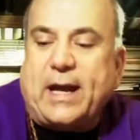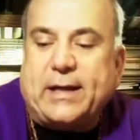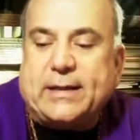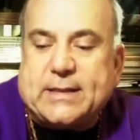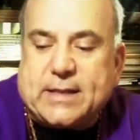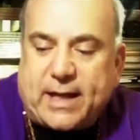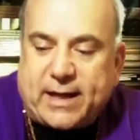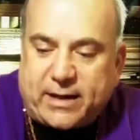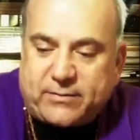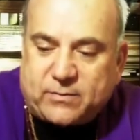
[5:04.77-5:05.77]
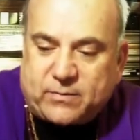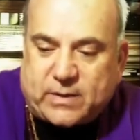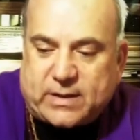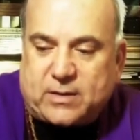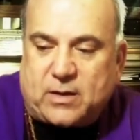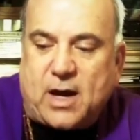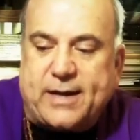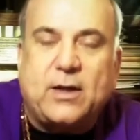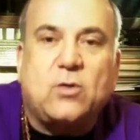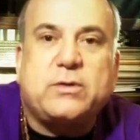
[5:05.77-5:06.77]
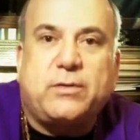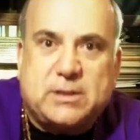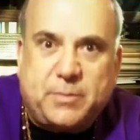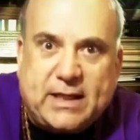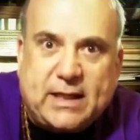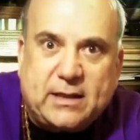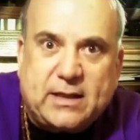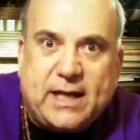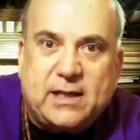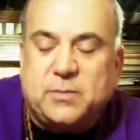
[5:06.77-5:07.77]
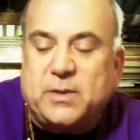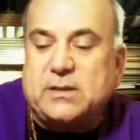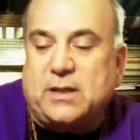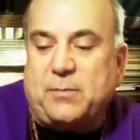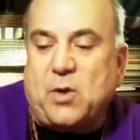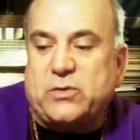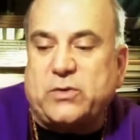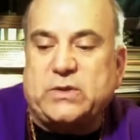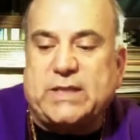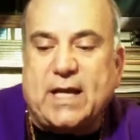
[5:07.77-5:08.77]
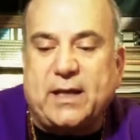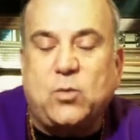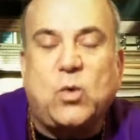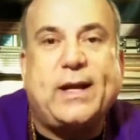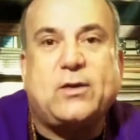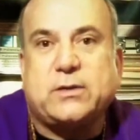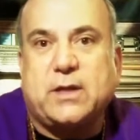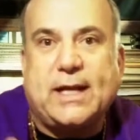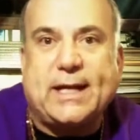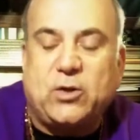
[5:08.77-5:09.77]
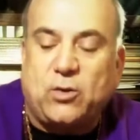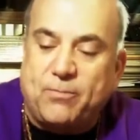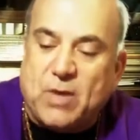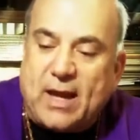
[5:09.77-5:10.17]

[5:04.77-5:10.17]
And I have audios of the speaking engagements that I'm also selling. What else can I do?